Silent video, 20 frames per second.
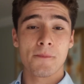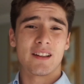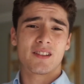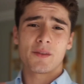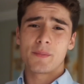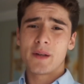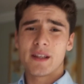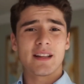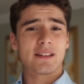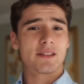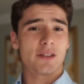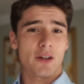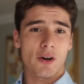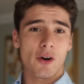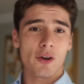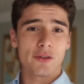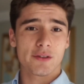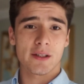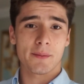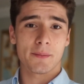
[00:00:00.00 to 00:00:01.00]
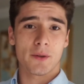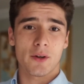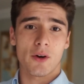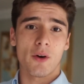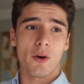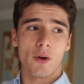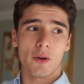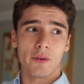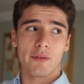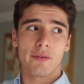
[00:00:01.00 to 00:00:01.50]
And to me, that's a concept
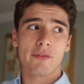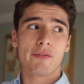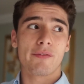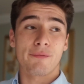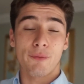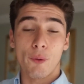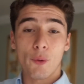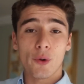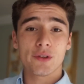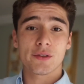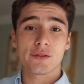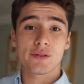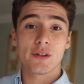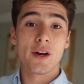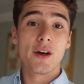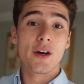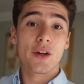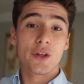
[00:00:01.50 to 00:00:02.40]
called force.